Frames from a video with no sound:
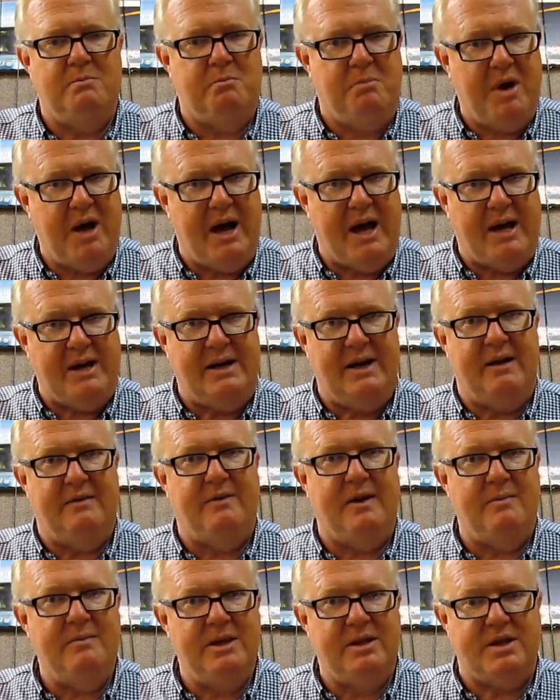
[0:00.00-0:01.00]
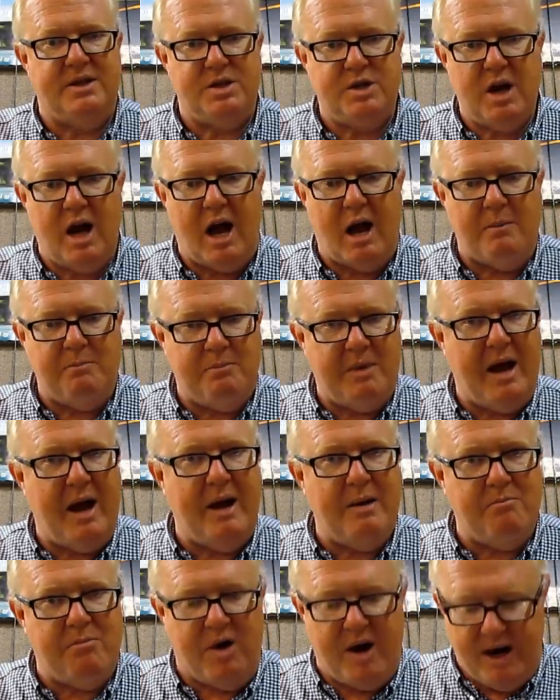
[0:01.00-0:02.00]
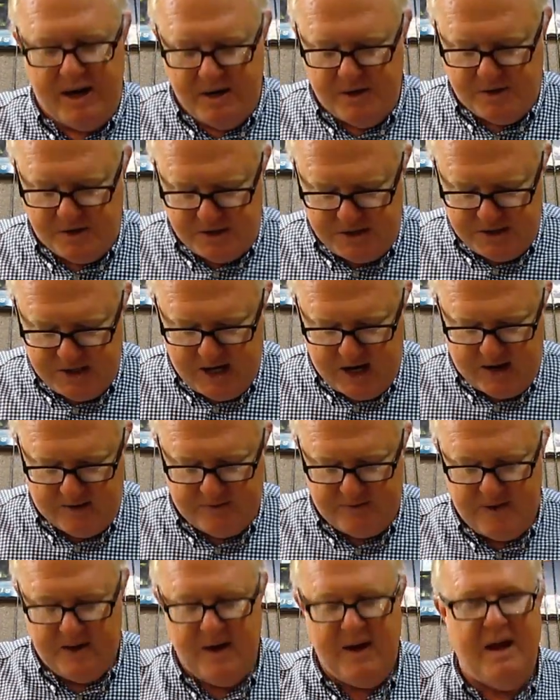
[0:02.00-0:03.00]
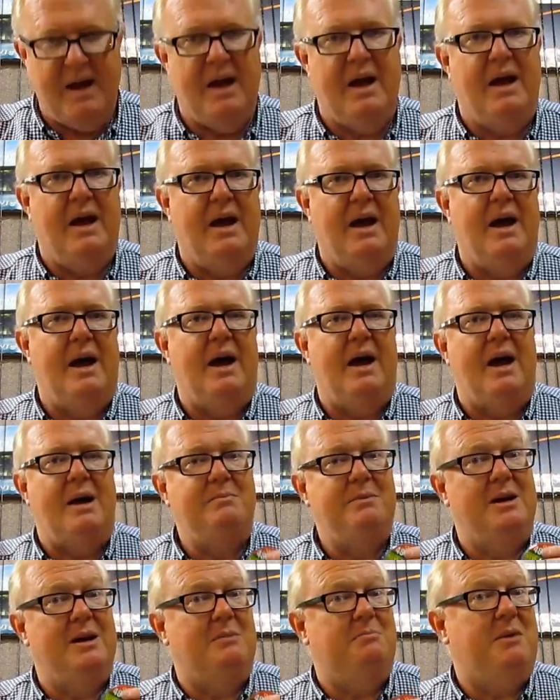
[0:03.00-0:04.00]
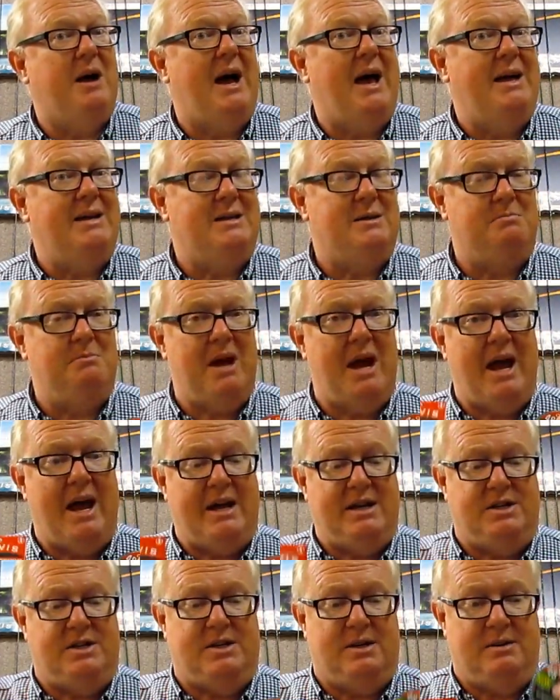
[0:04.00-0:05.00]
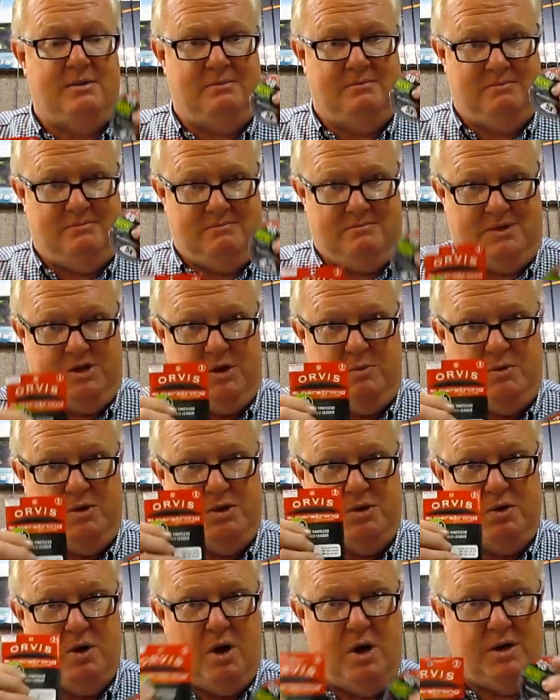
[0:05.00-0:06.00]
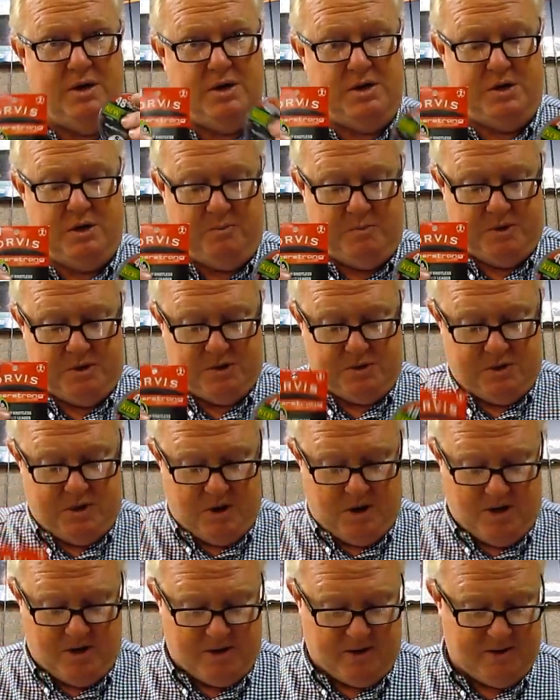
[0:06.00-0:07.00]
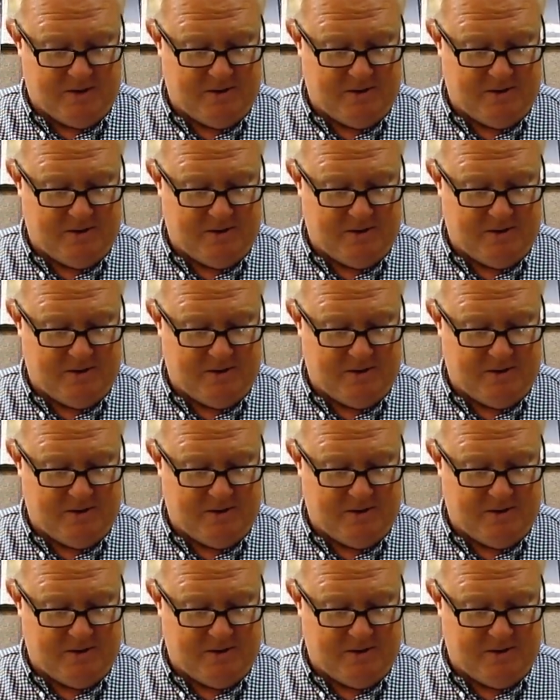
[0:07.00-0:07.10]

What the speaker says: But if I'm in the shop buying brand new stuff, I'm going to buy it to match. Super Strong to Super Strong.